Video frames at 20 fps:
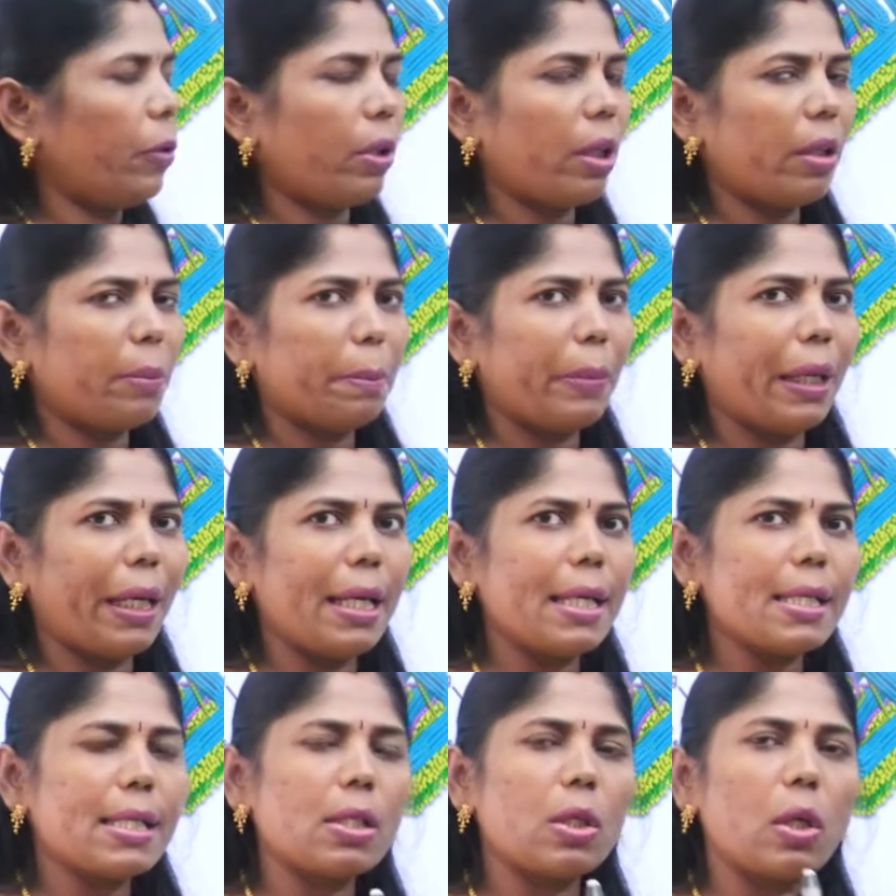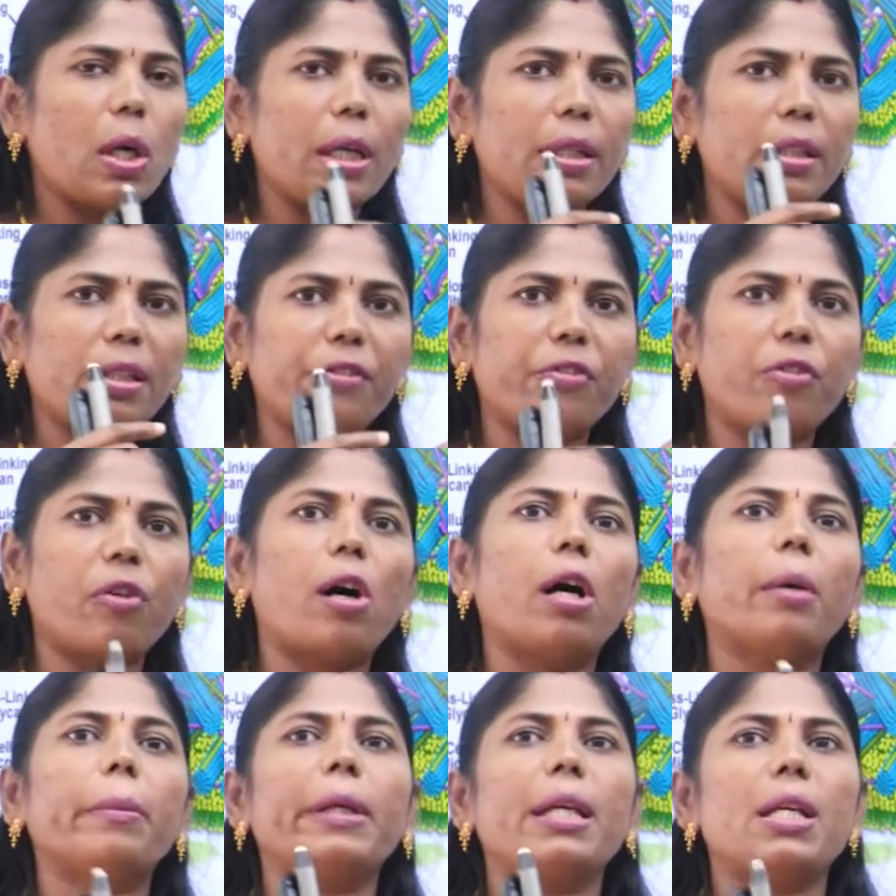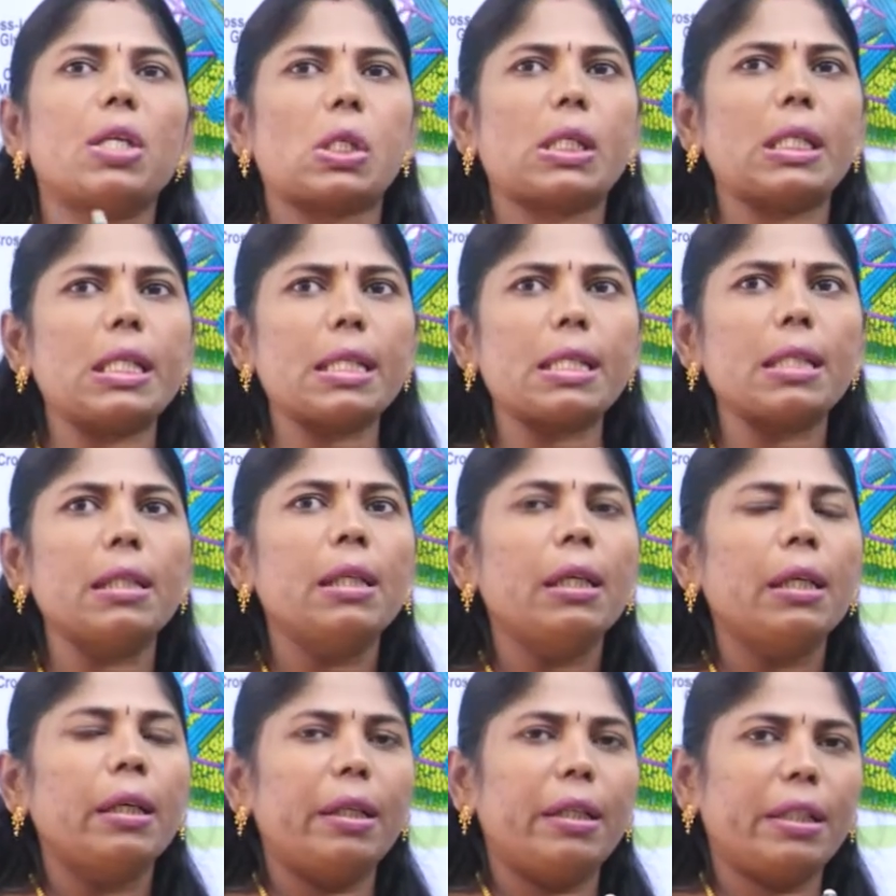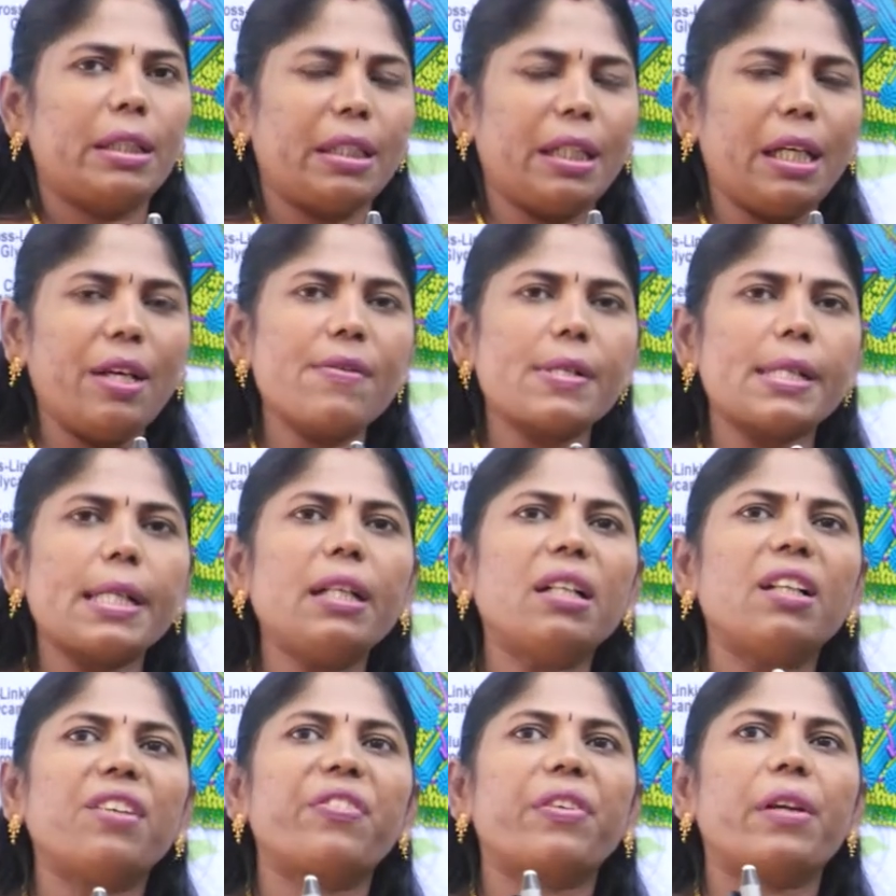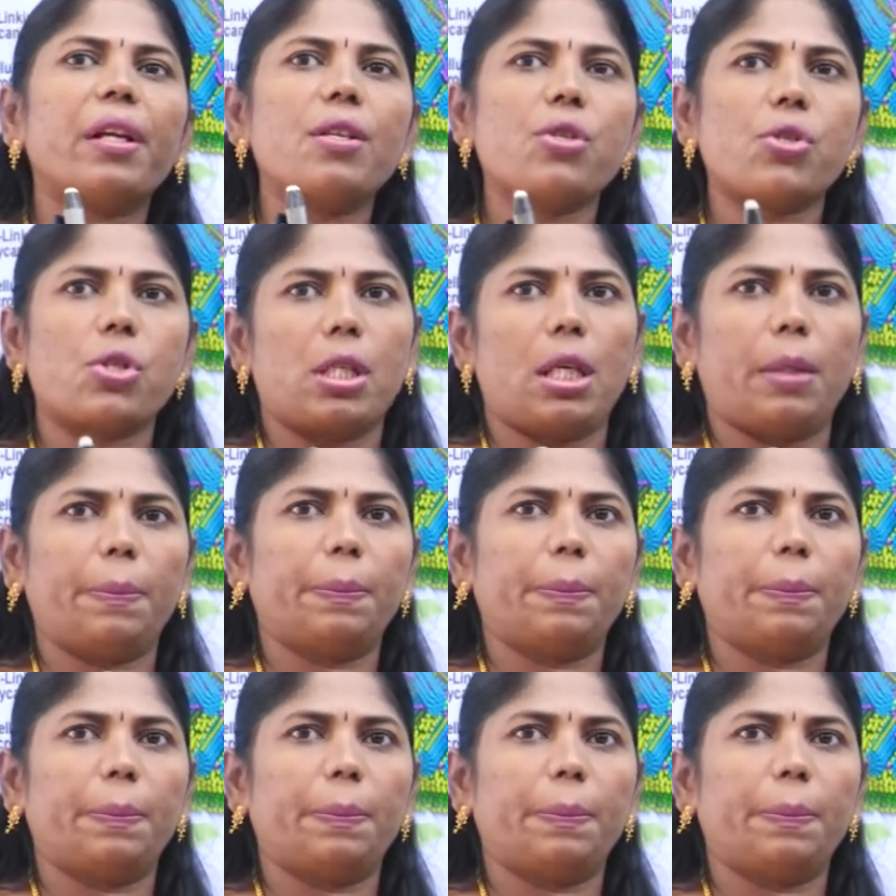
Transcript: Okay, based on the formations, it gives a different shape.